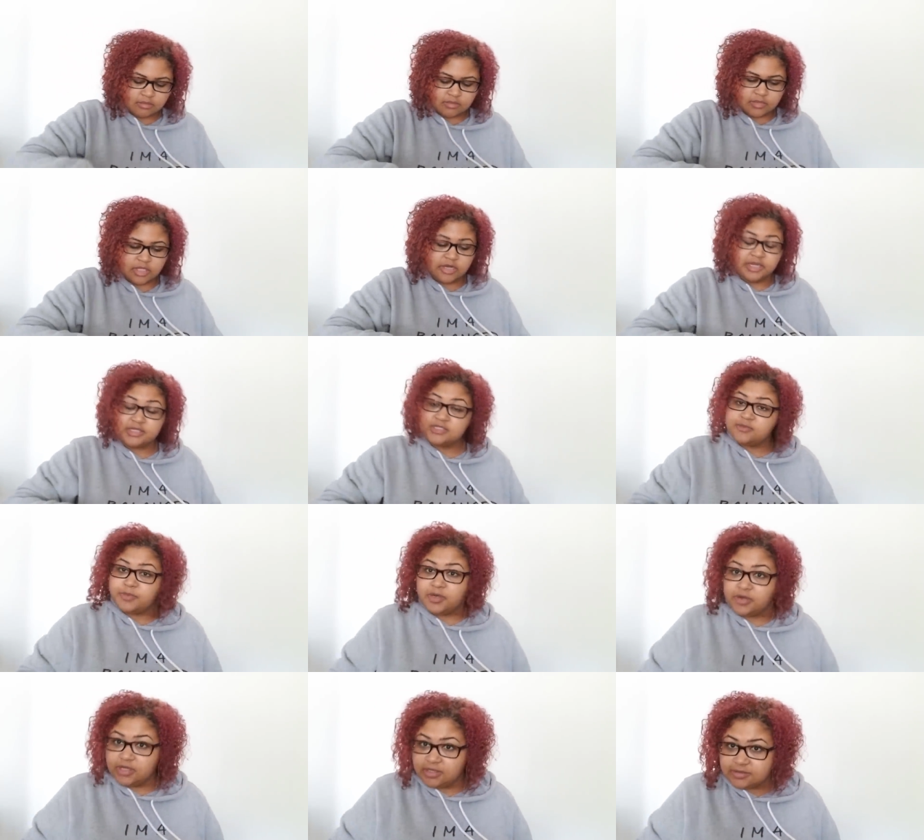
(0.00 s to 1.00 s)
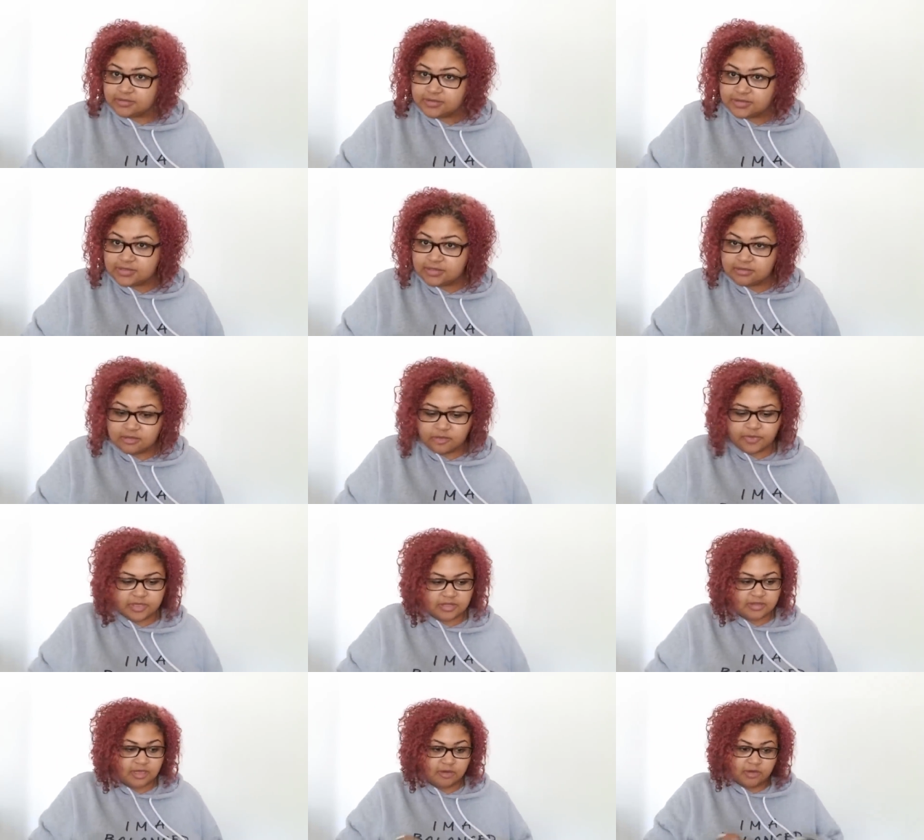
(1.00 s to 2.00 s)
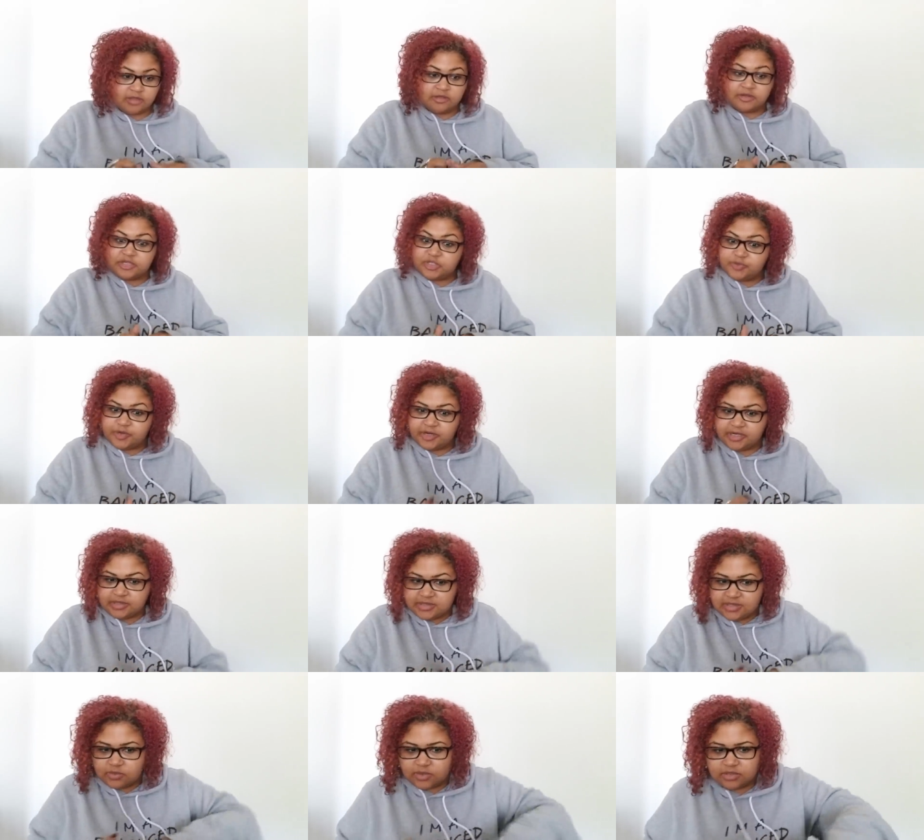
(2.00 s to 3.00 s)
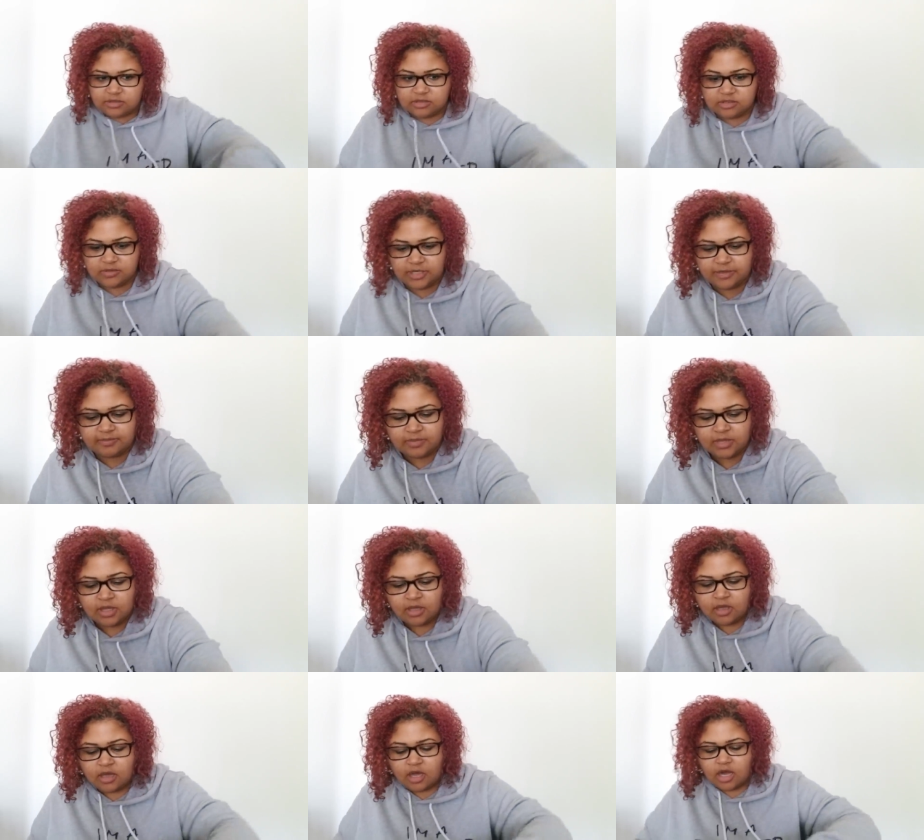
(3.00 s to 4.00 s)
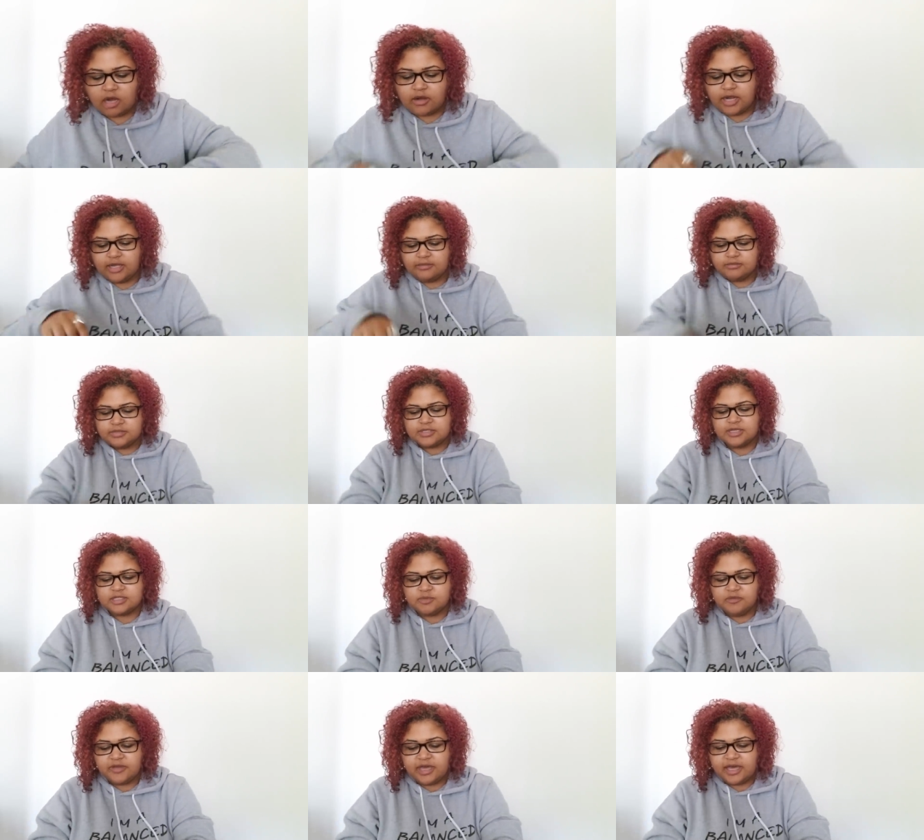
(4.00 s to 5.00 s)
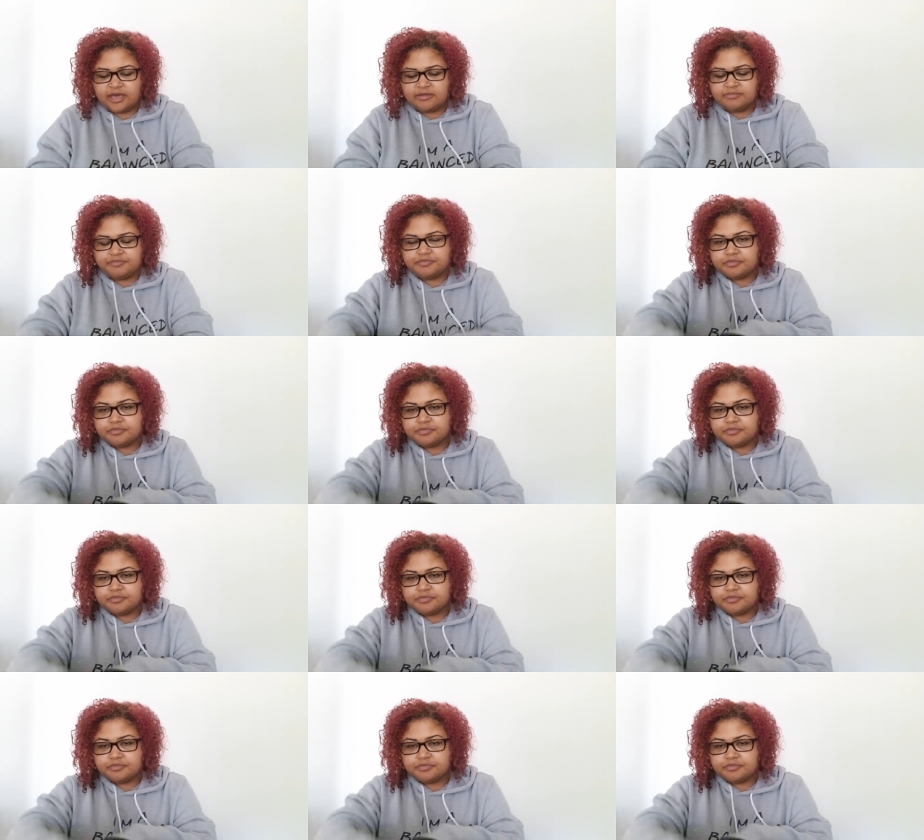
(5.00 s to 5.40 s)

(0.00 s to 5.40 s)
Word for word: They're experienced, put it that way. They're experienced in what they're doing. All right, so let's move ahead.